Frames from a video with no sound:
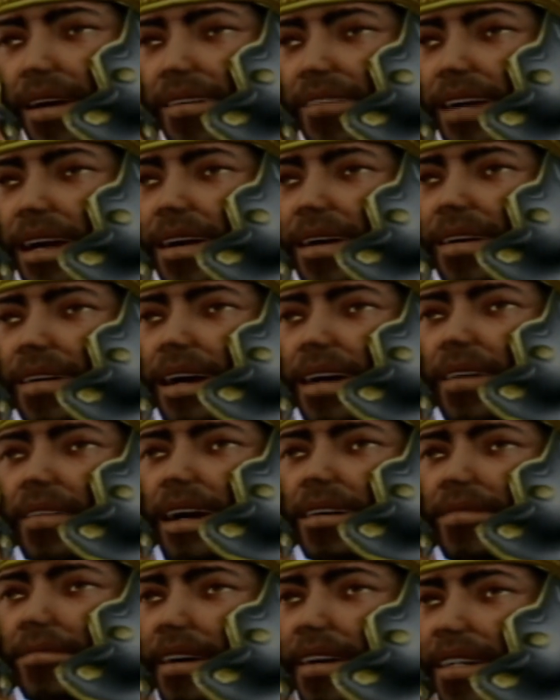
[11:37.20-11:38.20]
But I
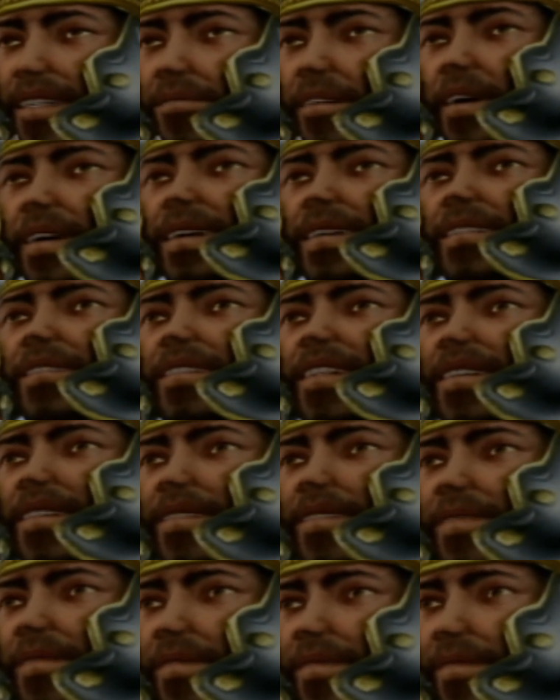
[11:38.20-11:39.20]
think.
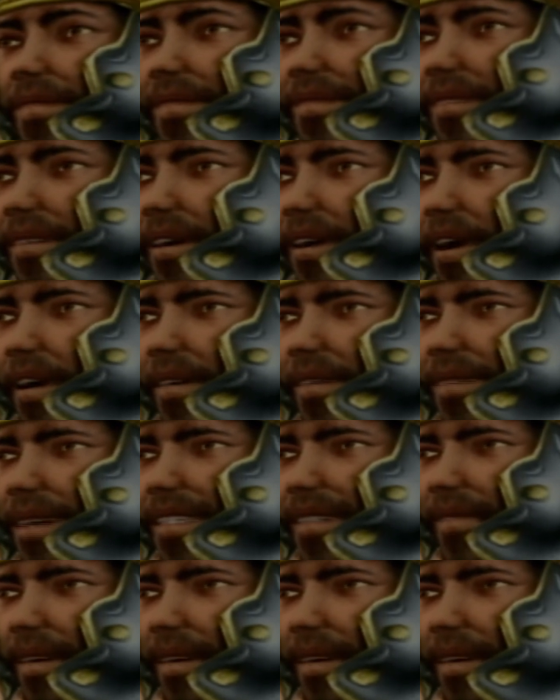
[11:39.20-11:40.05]
Anyway, continue.